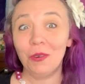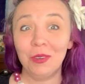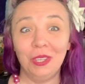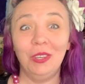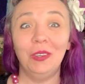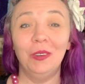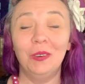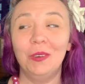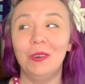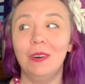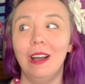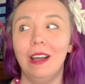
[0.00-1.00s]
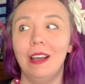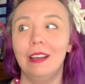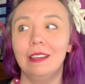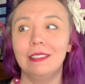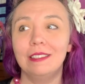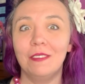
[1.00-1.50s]
you
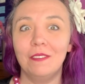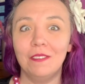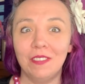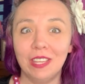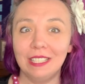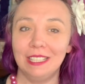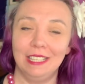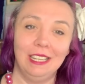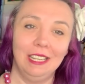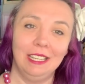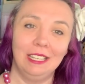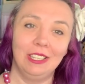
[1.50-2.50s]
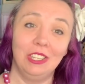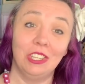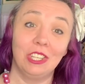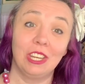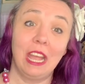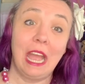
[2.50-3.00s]
some
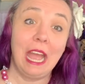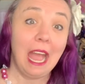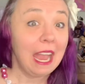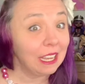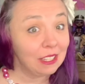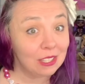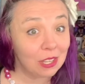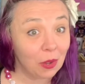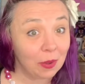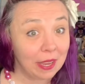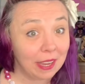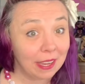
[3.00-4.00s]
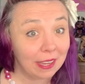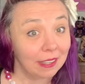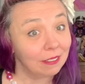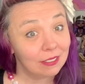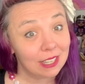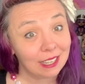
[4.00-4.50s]
vintage hand sewing
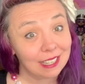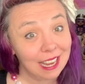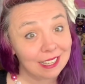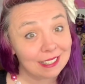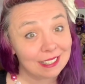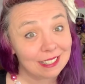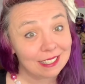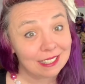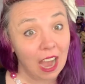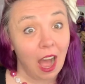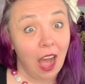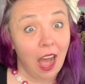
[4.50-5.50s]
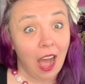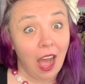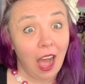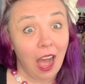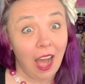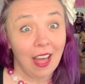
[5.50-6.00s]
techniques.
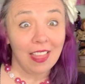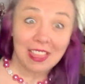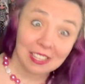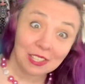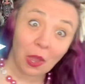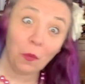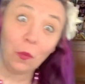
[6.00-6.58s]
Let's go.